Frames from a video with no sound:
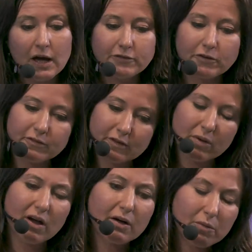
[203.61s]
So it
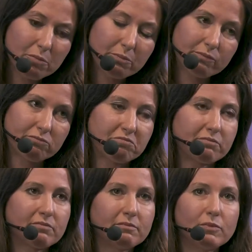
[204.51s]
somehow
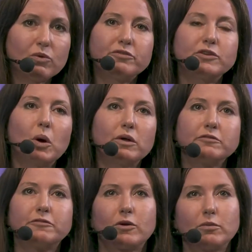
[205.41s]
moved on
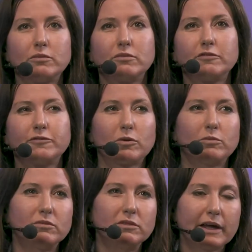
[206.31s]

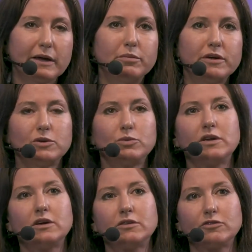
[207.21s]
from labor
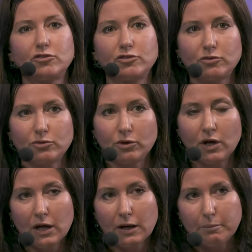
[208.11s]
unions to
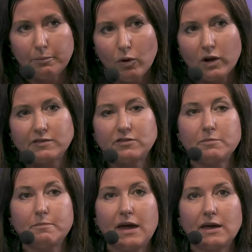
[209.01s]
policy
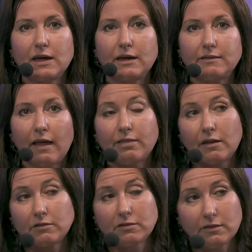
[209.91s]
making, and
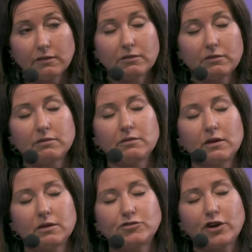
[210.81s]
then since
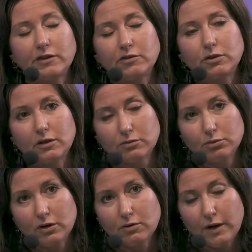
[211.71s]
trade unions
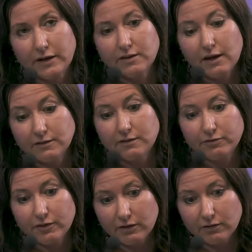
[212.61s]
were quite
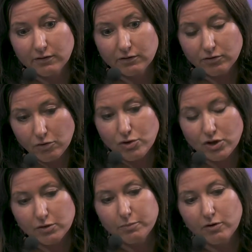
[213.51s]
active in the
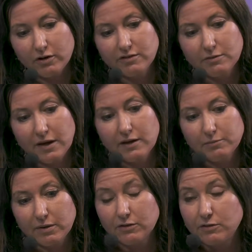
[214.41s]
social policy making,
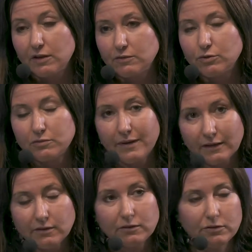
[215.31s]
because that's what
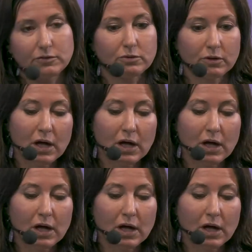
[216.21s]
matters to